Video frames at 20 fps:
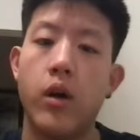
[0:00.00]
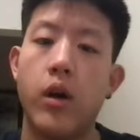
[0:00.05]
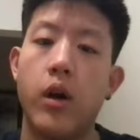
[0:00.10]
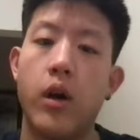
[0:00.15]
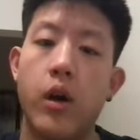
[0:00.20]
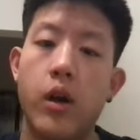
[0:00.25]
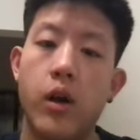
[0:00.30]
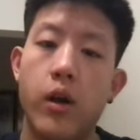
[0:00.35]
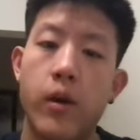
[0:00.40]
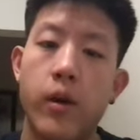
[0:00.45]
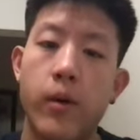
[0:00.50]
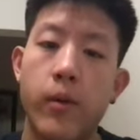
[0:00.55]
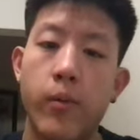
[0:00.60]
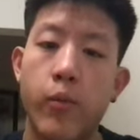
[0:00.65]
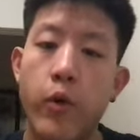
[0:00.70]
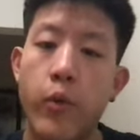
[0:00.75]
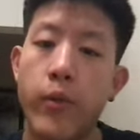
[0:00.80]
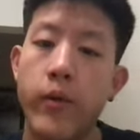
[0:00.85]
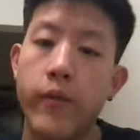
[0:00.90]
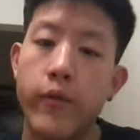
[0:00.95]
Um,
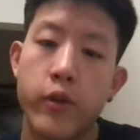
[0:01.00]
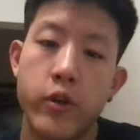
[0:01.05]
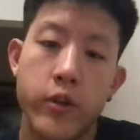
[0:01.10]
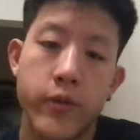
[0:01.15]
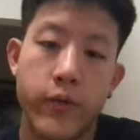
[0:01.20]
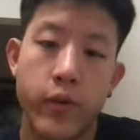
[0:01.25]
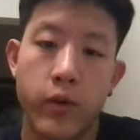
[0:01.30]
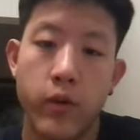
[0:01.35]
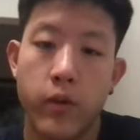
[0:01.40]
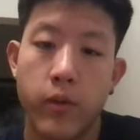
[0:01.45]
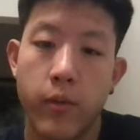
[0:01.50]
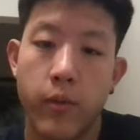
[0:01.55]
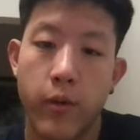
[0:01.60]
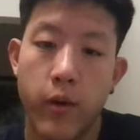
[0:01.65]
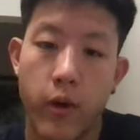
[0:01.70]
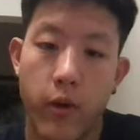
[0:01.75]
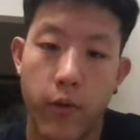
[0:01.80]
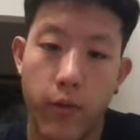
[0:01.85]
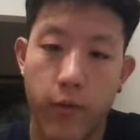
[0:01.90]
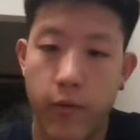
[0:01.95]
when we first fill the f-
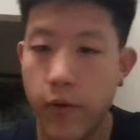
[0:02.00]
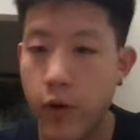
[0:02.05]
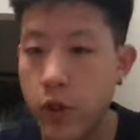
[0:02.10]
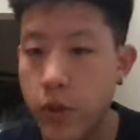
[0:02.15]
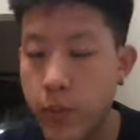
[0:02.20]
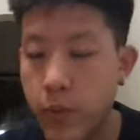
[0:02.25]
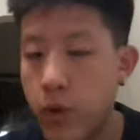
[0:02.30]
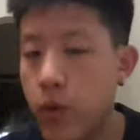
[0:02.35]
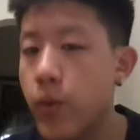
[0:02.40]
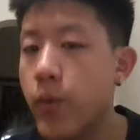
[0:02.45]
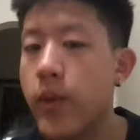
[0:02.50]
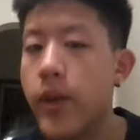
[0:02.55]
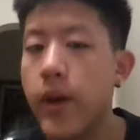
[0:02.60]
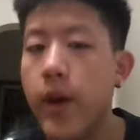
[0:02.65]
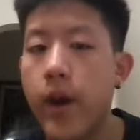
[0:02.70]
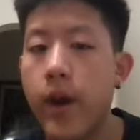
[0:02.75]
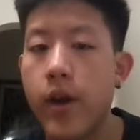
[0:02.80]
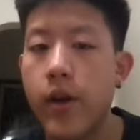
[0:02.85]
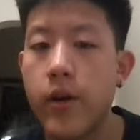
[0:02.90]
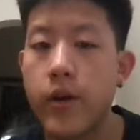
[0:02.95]
first balloon with
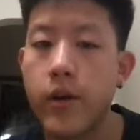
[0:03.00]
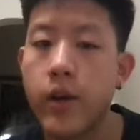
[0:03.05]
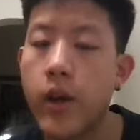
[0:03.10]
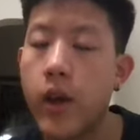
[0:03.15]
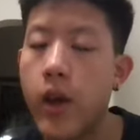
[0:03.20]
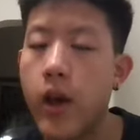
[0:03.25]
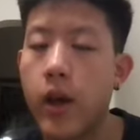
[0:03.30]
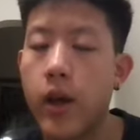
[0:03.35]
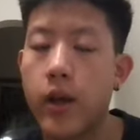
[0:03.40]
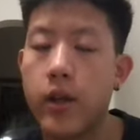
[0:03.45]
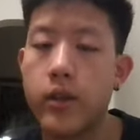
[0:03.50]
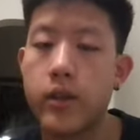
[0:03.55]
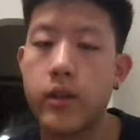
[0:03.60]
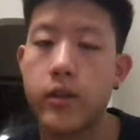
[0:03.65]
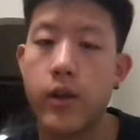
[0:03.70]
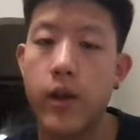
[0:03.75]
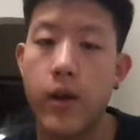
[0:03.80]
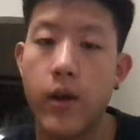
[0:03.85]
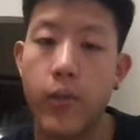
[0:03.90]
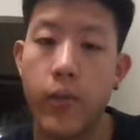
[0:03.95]
air, uh, it's,
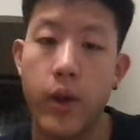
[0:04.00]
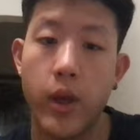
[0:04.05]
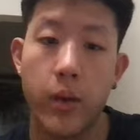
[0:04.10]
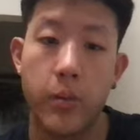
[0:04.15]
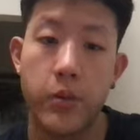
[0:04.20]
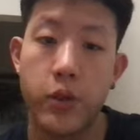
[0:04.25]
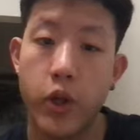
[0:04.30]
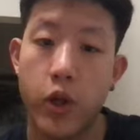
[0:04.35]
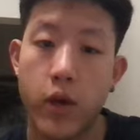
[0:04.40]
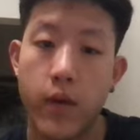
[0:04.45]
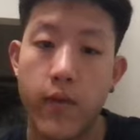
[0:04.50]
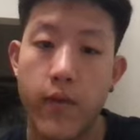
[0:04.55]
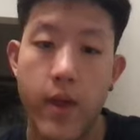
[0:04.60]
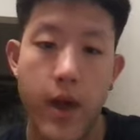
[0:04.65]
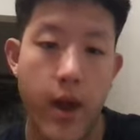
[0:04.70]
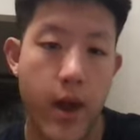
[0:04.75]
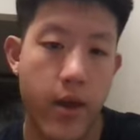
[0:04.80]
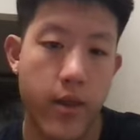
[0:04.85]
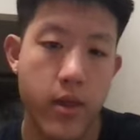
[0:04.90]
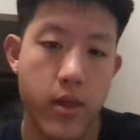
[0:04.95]
we observe
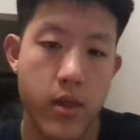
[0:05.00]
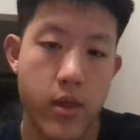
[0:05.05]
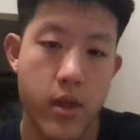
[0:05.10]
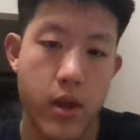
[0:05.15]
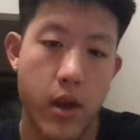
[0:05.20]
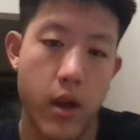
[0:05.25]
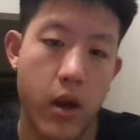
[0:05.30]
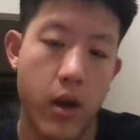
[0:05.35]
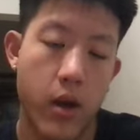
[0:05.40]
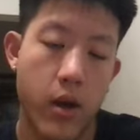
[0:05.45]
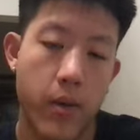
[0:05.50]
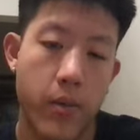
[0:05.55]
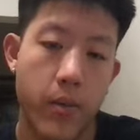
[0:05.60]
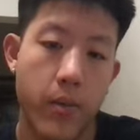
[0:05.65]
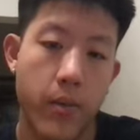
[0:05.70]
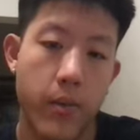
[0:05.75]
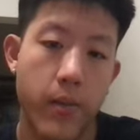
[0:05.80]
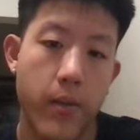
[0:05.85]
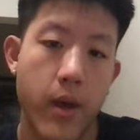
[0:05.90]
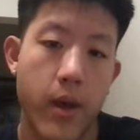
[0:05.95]
that uh,
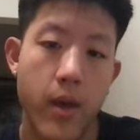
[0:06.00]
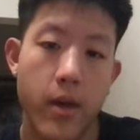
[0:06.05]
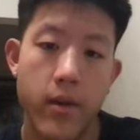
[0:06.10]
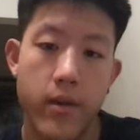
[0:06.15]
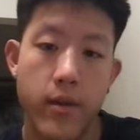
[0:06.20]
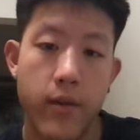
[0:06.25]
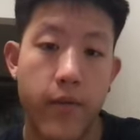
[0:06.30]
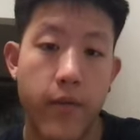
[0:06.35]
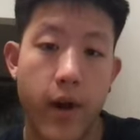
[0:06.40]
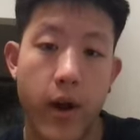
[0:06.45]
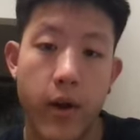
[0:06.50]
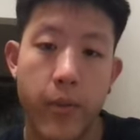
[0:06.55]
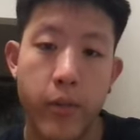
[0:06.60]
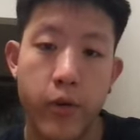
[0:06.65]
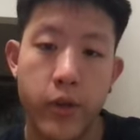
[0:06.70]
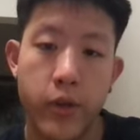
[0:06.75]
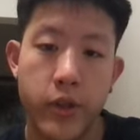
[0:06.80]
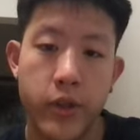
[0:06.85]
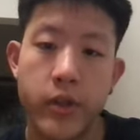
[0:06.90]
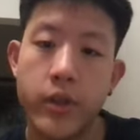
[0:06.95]
the fire
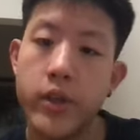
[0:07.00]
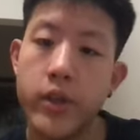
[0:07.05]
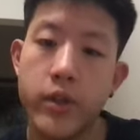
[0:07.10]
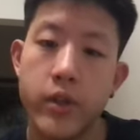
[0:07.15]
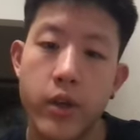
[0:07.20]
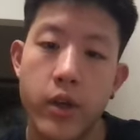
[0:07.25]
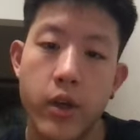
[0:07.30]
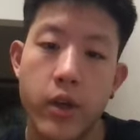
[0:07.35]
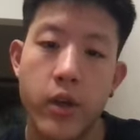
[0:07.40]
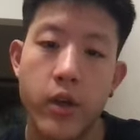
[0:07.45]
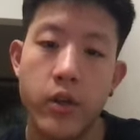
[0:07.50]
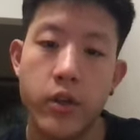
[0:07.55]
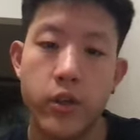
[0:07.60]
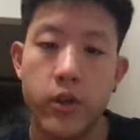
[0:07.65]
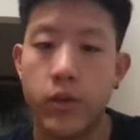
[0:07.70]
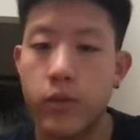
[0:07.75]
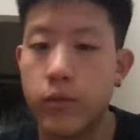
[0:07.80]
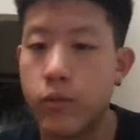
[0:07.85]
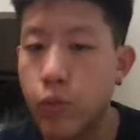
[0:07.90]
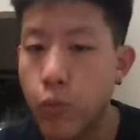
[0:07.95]
bursts it.
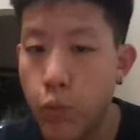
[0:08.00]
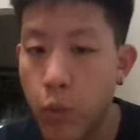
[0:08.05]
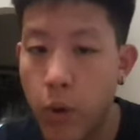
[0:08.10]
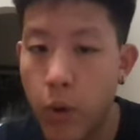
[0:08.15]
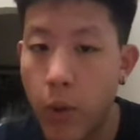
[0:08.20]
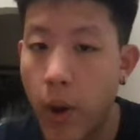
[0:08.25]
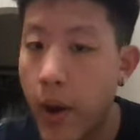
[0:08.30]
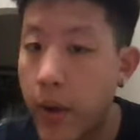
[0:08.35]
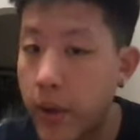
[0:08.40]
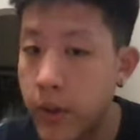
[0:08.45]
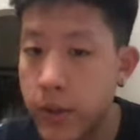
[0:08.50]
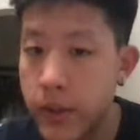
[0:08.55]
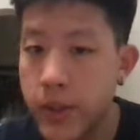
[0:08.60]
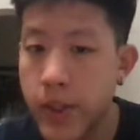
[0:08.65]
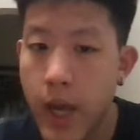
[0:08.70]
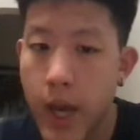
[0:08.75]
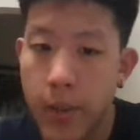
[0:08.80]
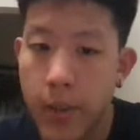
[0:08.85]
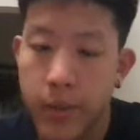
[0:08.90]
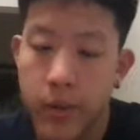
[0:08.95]
So, well, why did this
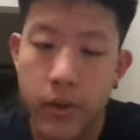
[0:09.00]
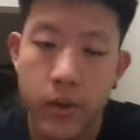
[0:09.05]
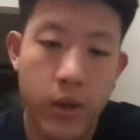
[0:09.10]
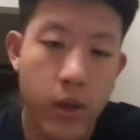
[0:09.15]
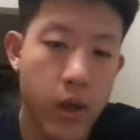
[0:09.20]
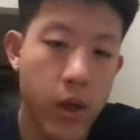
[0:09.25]
happen?